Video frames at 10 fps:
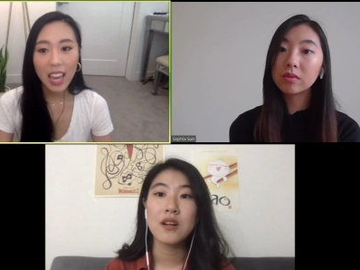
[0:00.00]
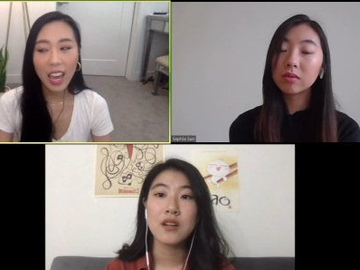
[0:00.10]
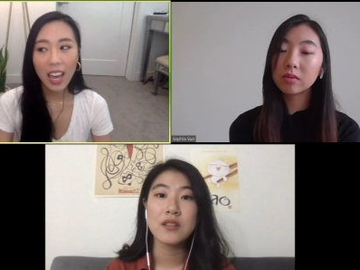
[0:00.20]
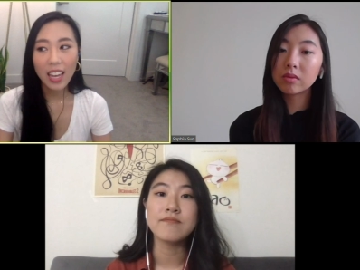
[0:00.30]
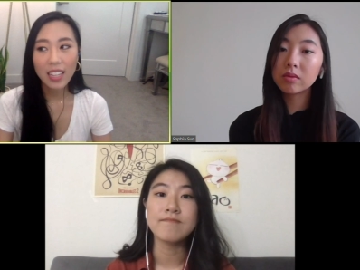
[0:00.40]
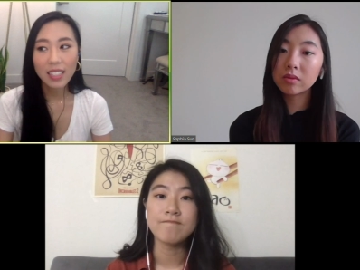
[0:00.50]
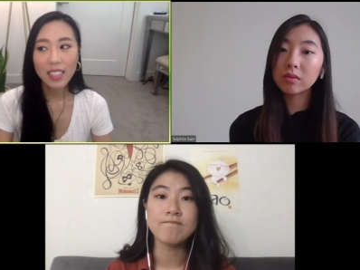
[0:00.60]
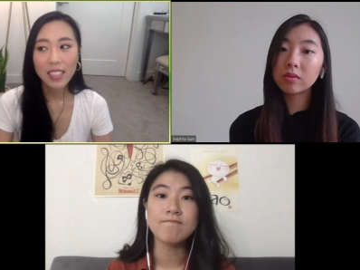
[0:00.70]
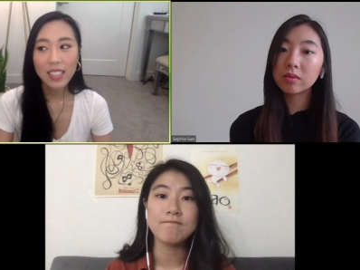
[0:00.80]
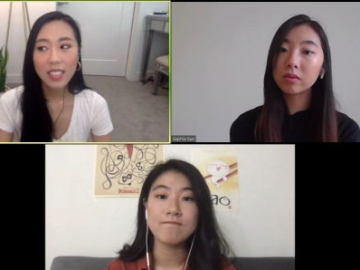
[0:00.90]

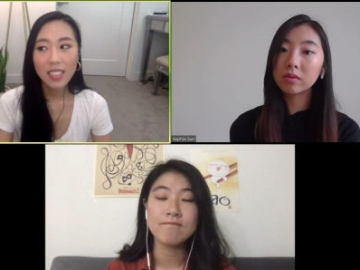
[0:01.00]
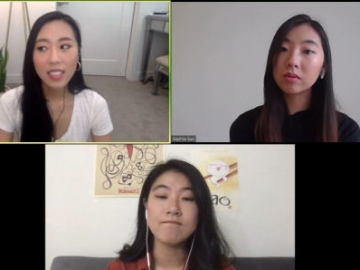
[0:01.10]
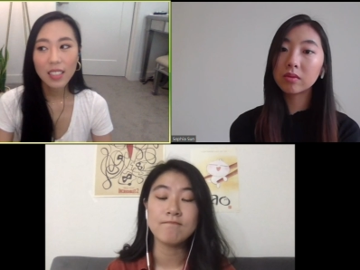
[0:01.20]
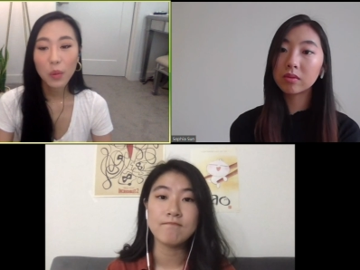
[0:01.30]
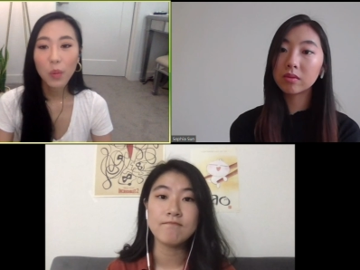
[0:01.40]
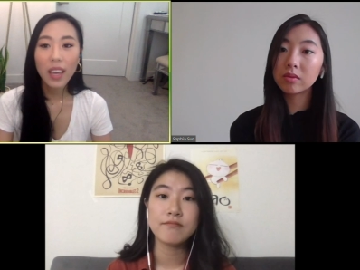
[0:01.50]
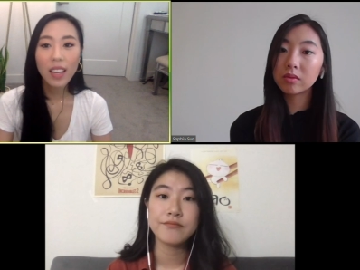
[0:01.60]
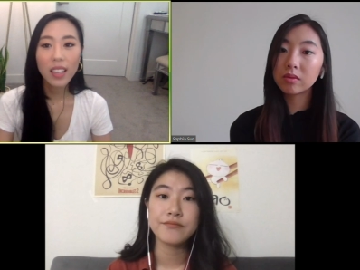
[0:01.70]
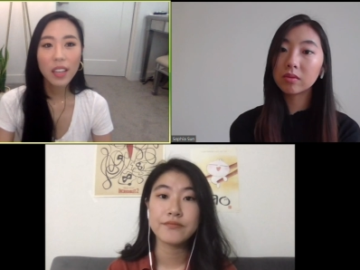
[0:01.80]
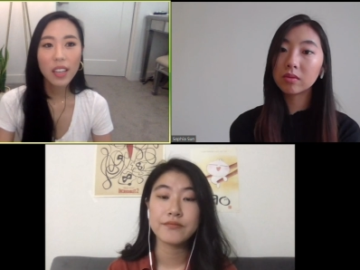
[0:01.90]
Speaker 1: And the way
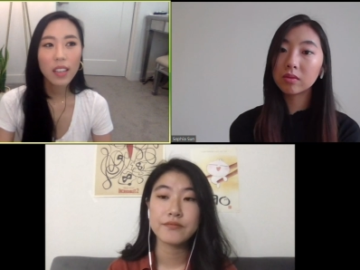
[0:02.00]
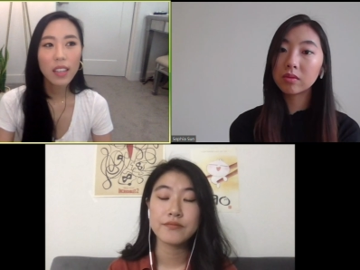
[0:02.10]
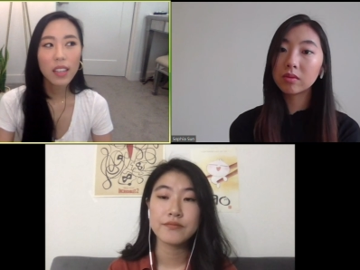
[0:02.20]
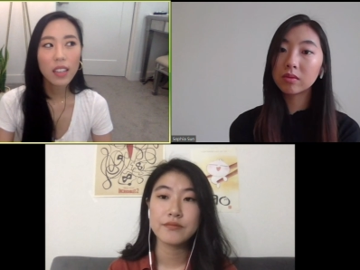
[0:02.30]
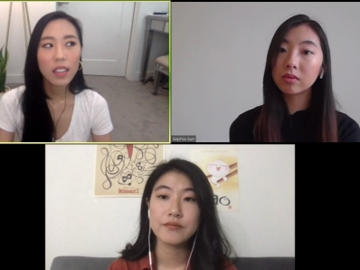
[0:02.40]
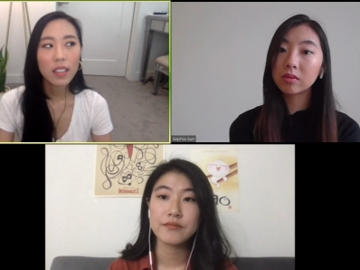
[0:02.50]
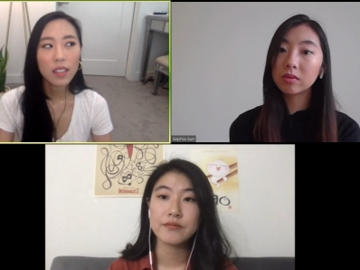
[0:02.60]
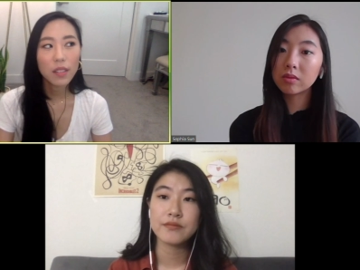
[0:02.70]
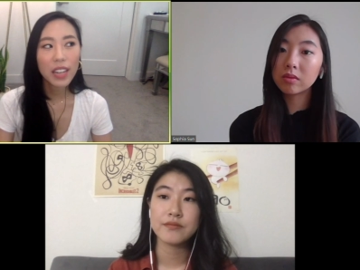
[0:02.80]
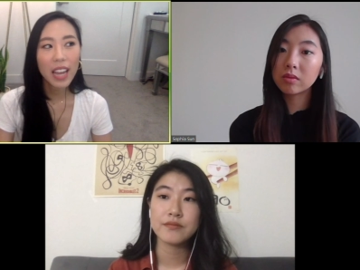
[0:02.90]
he
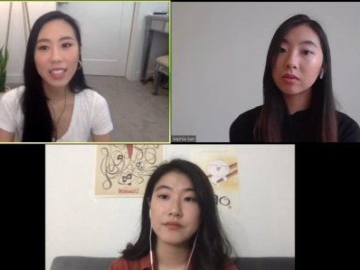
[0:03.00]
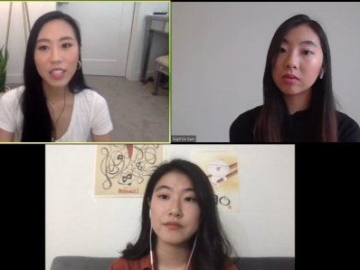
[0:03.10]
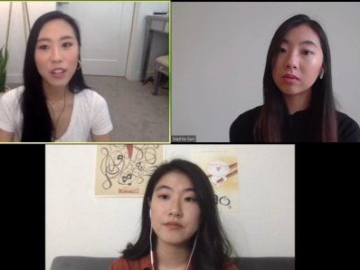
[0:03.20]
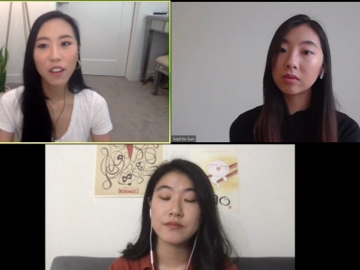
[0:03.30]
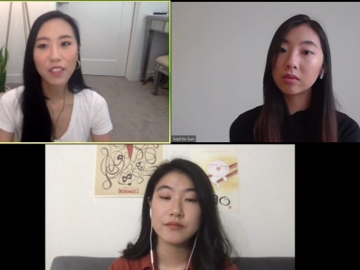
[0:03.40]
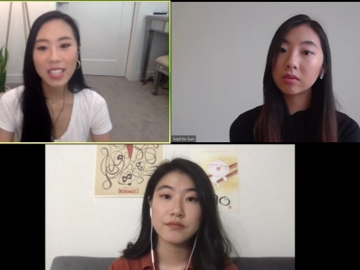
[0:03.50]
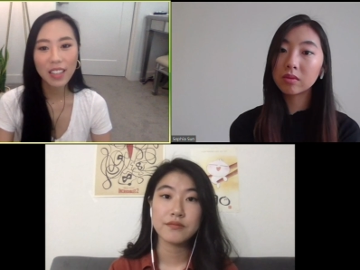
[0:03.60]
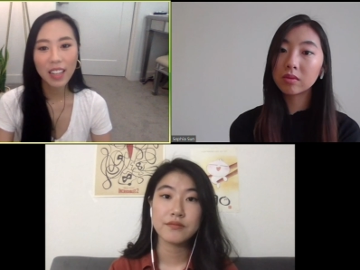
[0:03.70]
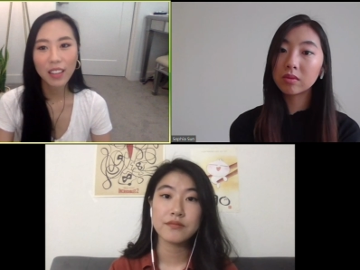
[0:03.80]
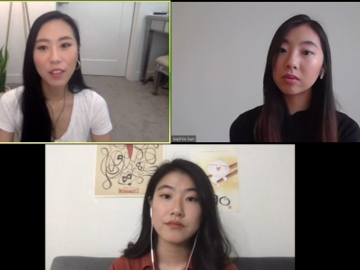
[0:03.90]
reacted, obviously,
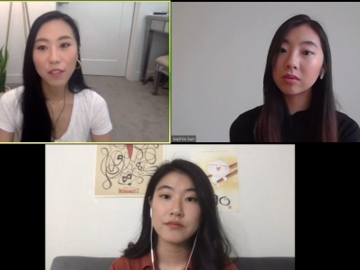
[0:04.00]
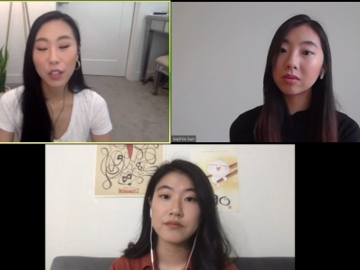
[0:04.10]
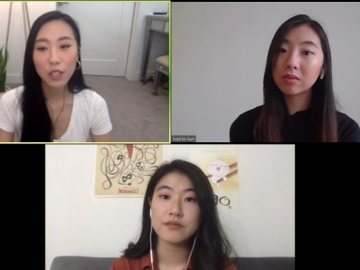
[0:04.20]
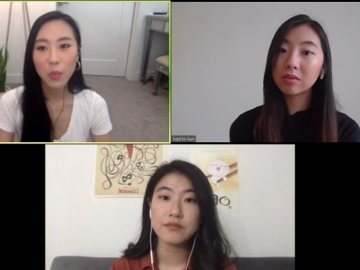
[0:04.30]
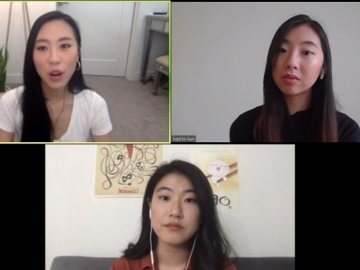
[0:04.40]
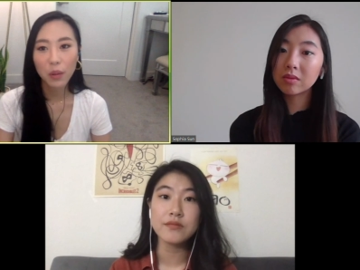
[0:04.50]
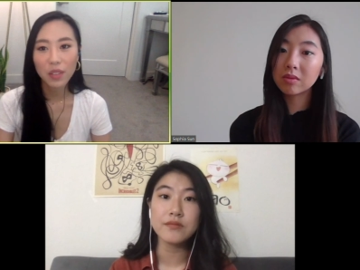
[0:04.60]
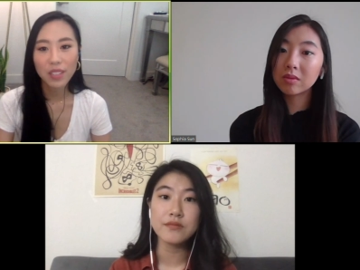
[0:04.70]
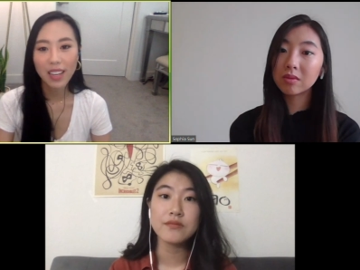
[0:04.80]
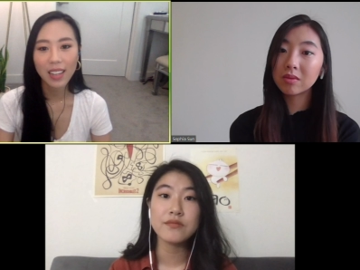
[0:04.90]
like the first part
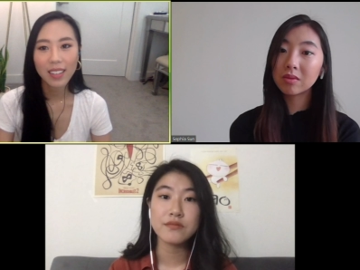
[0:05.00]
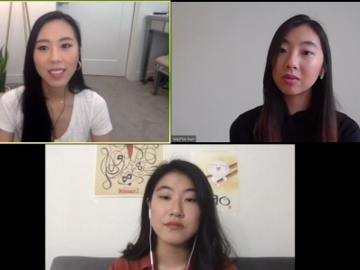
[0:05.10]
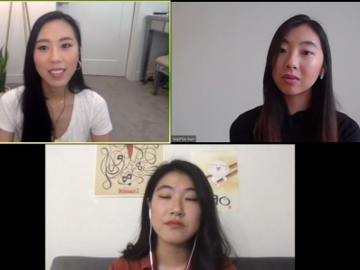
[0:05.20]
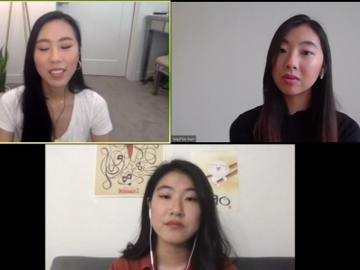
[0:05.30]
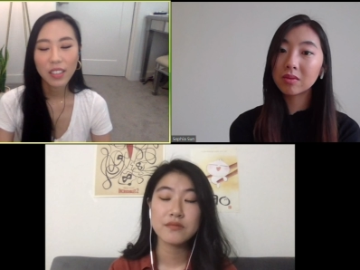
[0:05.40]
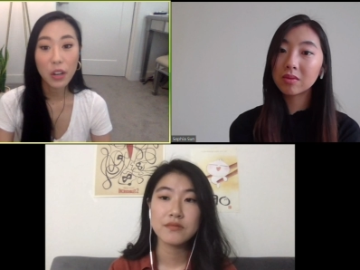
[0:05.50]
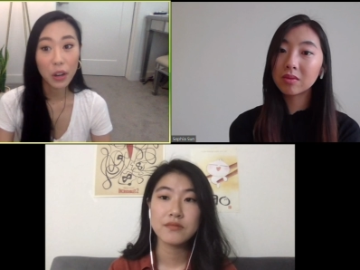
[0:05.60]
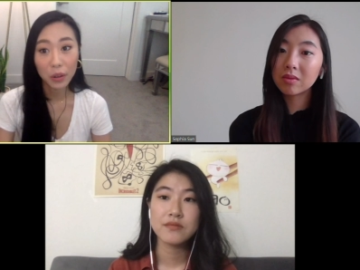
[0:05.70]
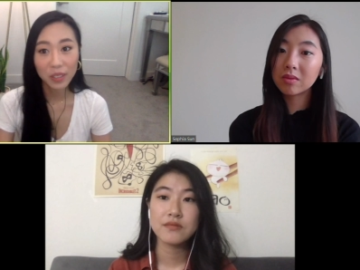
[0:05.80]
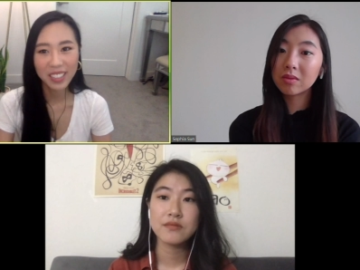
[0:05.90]
was like,
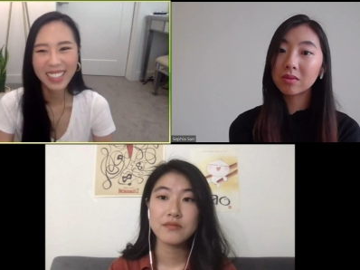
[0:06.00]
no,